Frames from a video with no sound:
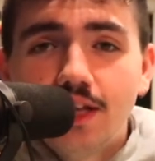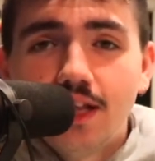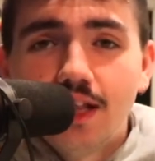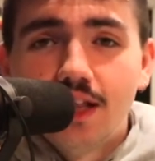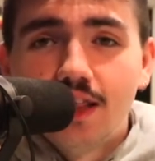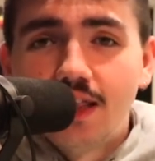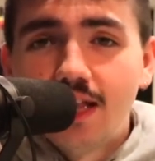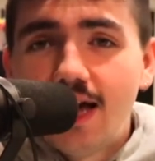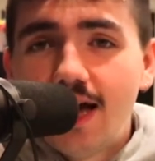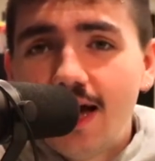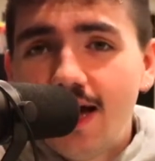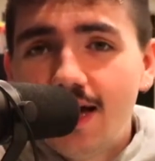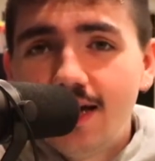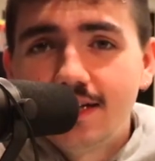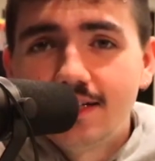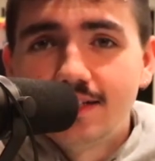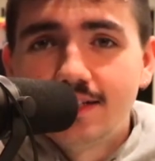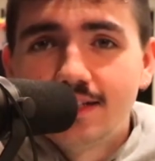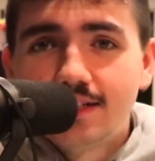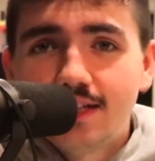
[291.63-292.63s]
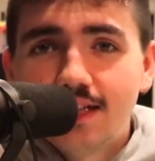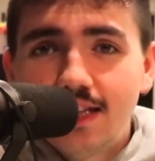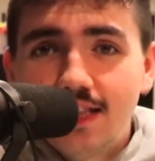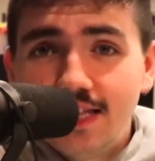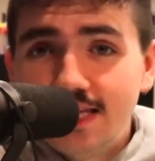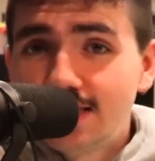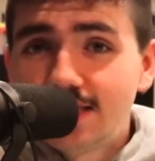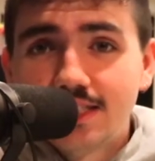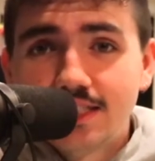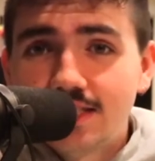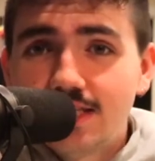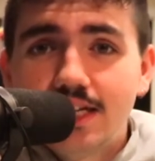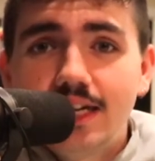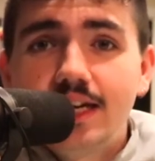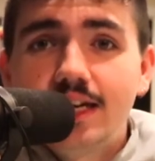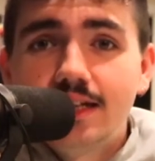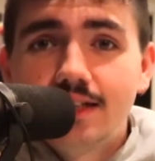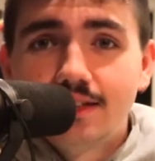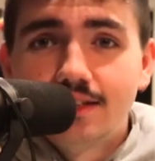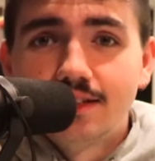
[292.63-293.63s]
that this is
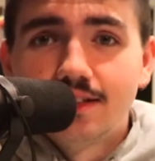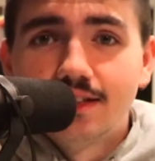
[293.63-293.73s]
it.